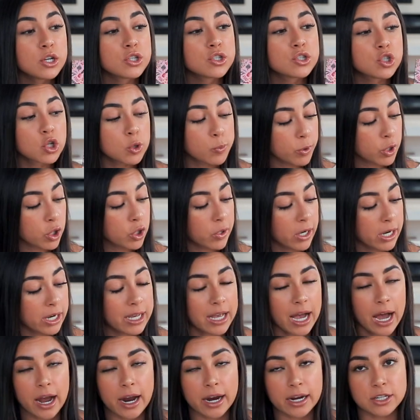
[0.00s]
super great
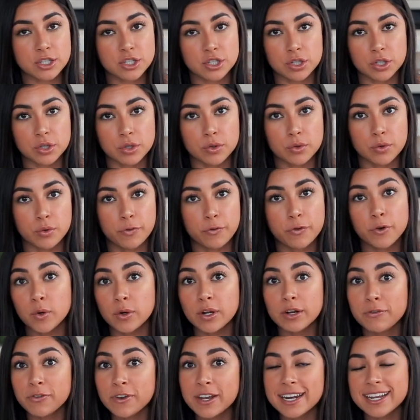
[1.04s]
guide to food
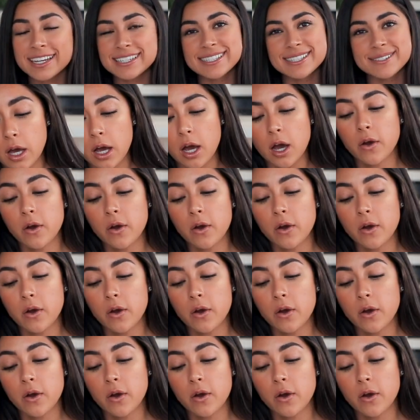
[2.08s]
and fitness.